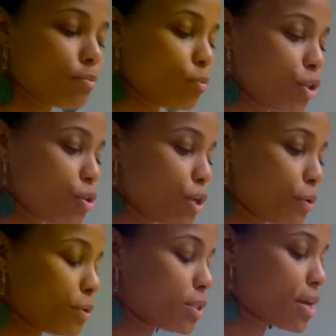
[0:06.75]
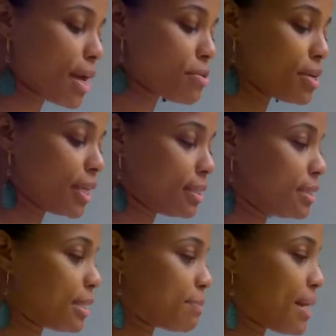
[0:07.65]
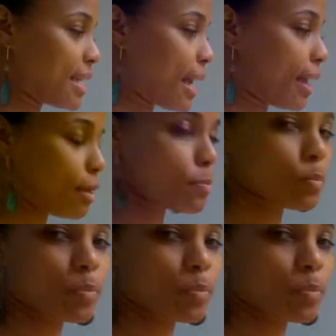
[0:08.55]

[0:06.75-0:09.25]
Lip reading: When you start out, you can get the 6x9.